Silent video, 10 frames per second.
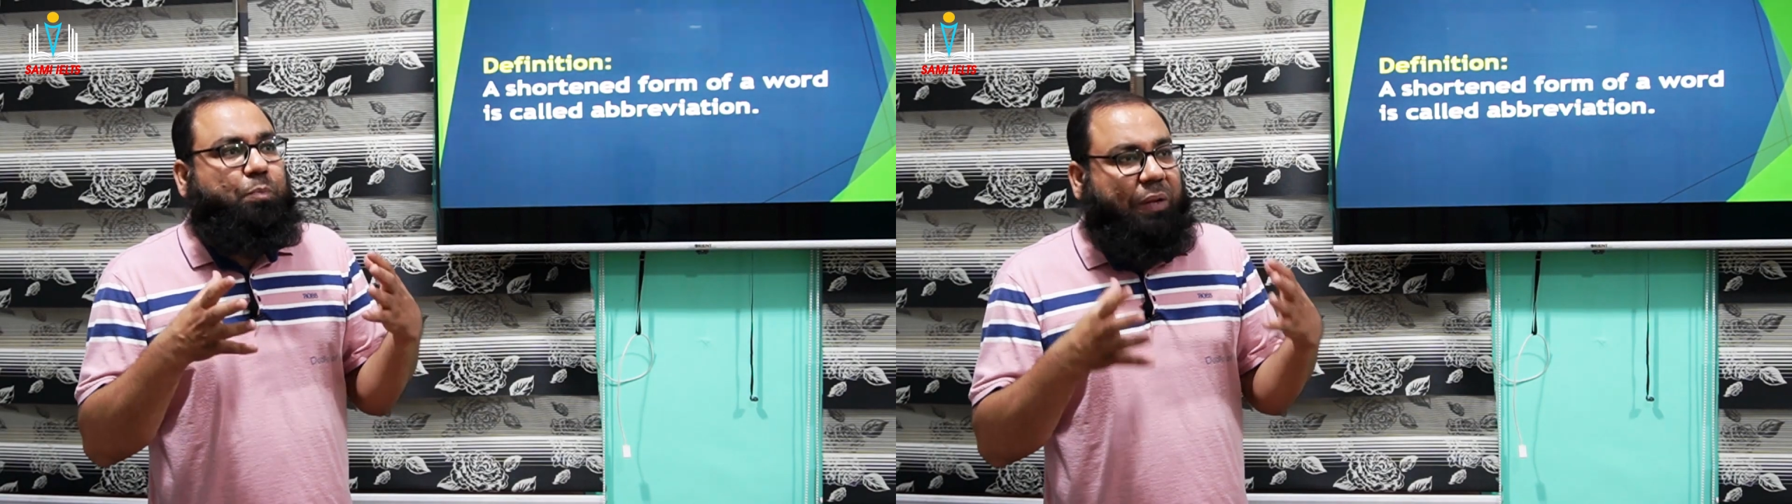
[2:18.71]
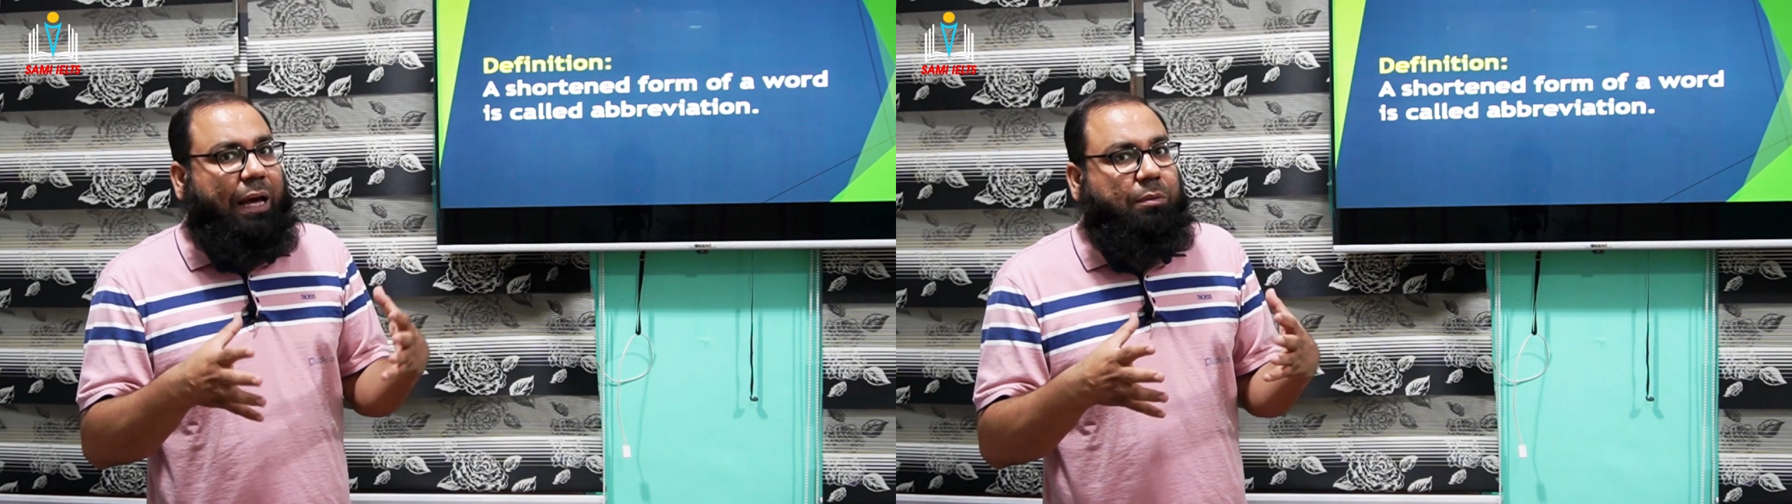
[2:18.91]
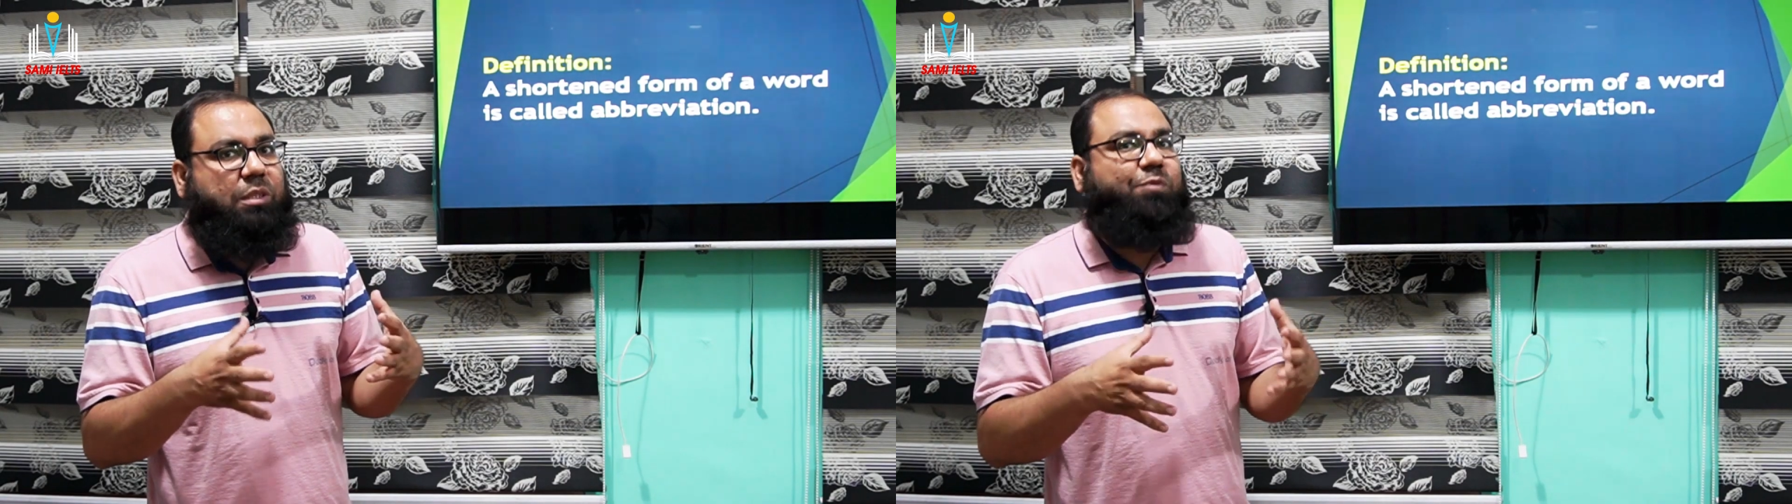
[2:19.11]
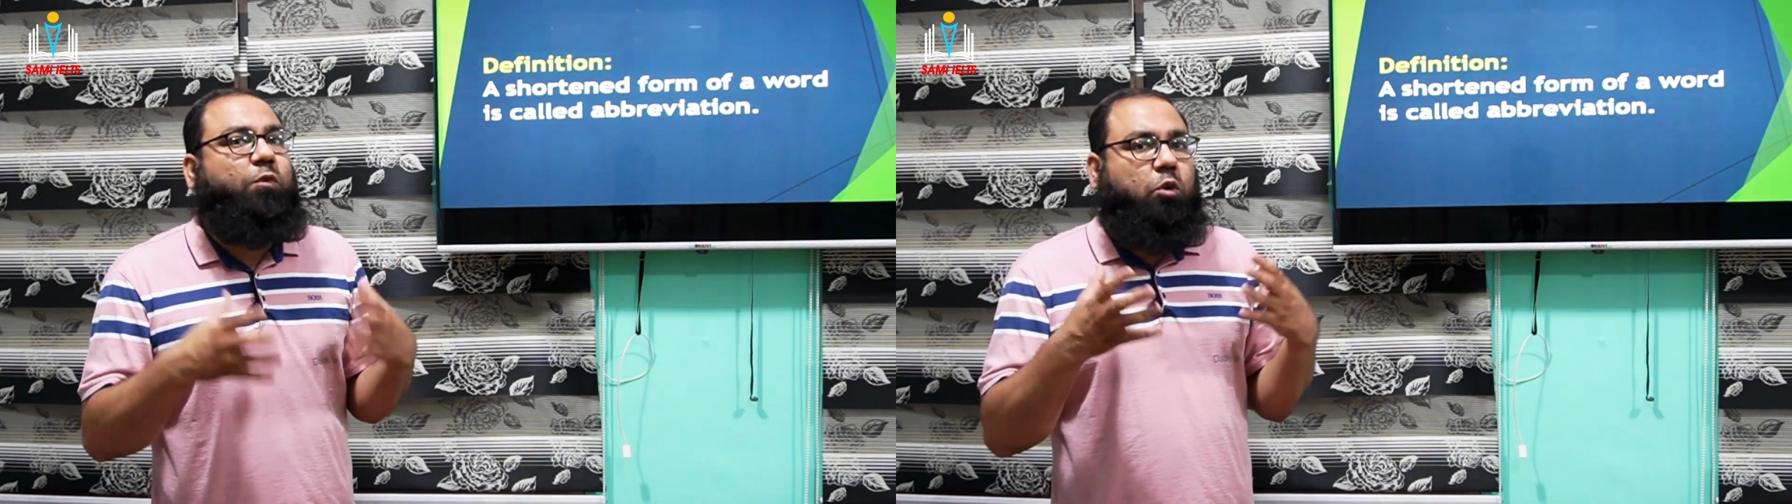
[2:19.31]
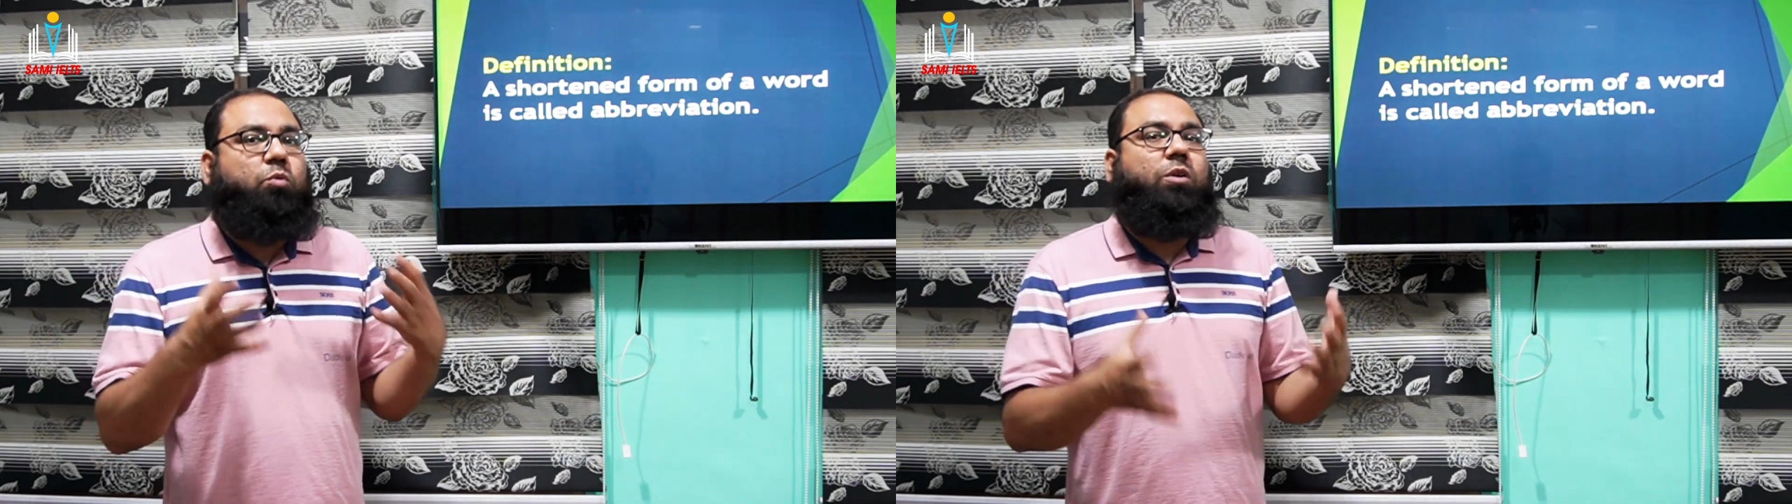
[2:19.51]
pronounce
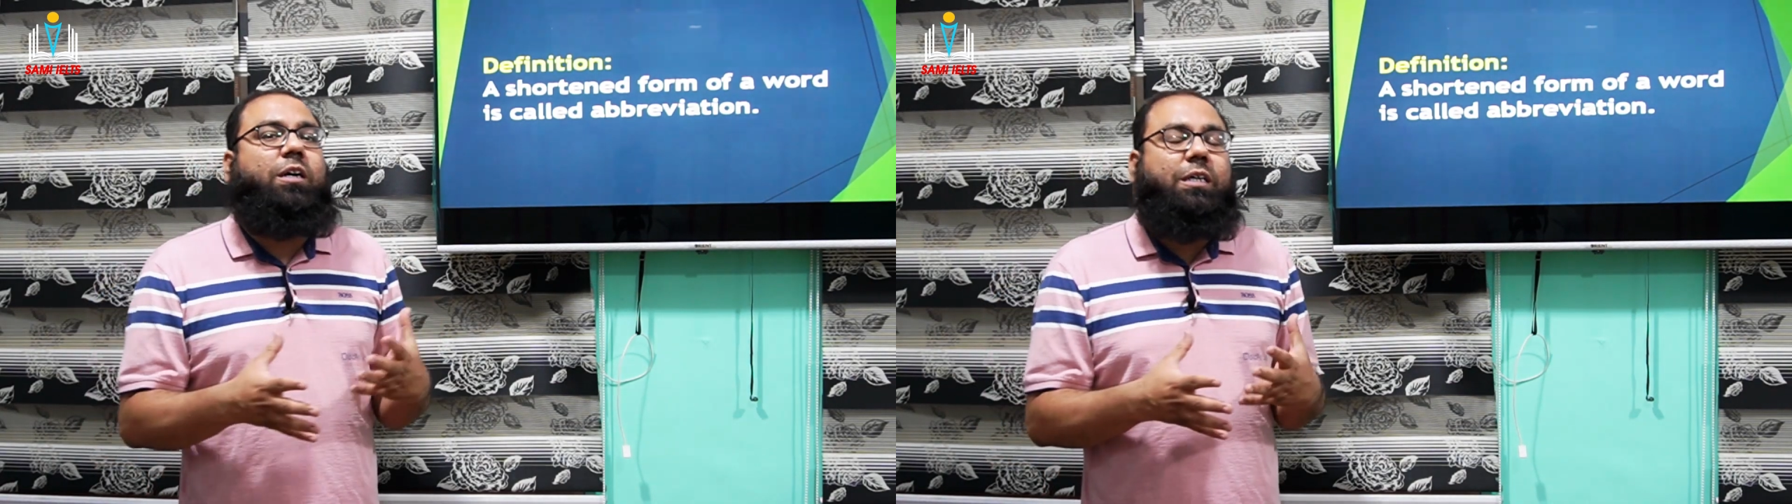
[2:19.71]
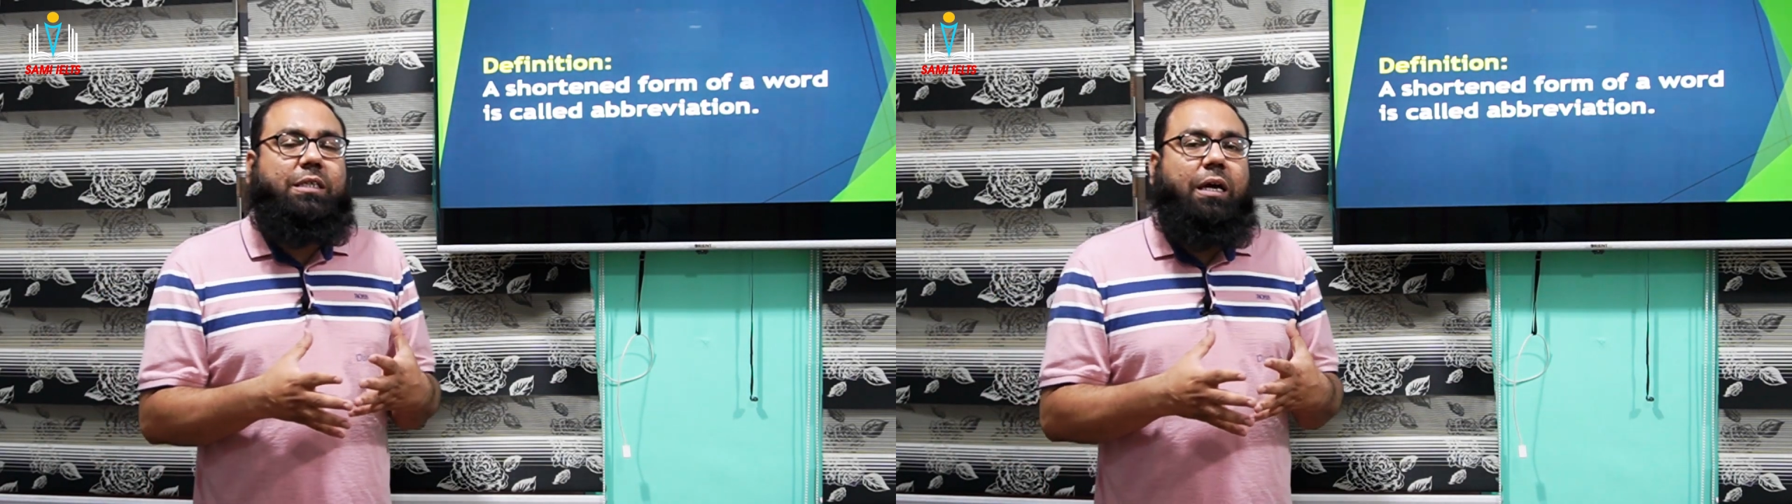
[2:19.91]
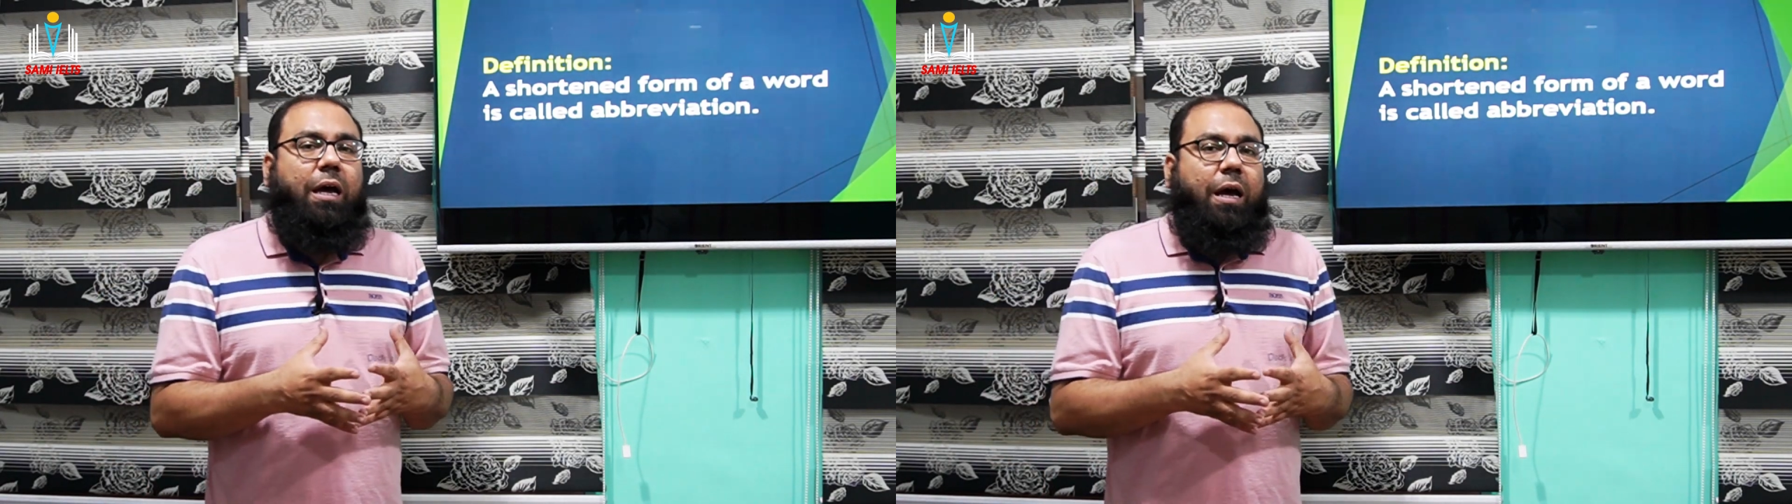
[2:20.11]
full word.